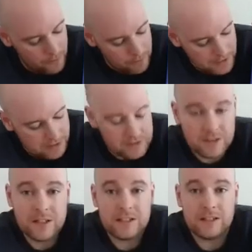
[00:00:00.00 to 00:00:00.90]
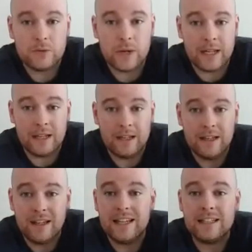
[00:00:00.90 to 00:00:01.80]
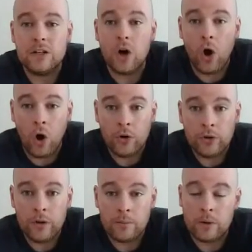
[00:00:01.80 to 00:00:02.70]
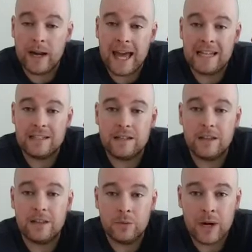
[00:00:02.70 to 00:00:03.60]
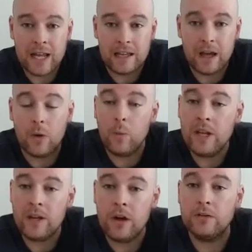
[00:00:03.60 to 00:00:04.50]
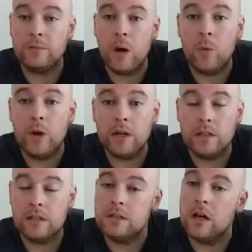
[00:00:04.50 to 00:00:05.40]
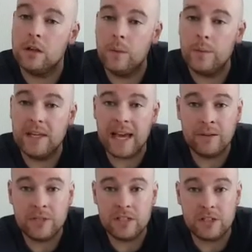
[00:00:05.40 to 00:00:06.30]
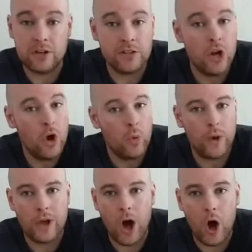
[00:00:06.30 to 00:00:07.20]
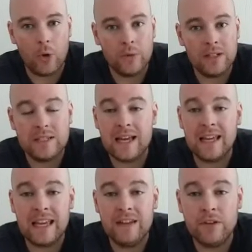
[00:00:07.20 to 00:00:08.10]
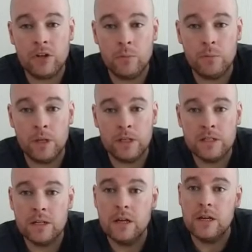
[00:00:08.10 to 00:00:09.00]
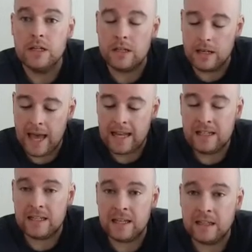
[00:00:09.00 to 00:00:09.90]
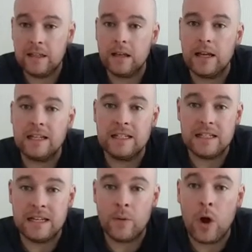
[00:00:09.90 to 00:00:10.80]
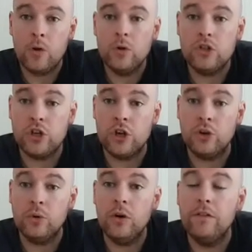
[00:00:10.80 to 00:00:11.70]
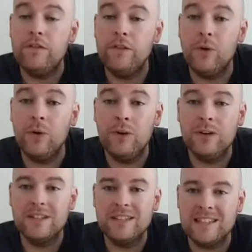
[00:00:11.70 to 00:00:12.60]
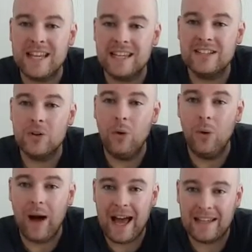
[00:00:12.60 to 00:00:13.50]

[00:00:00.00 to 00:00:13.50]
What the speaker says: Because 33 is an odd number, it ends in a 3. And we know from our work at the start that when we count in 2s, we only say even numbers ending in 0, 2, 4, 6 or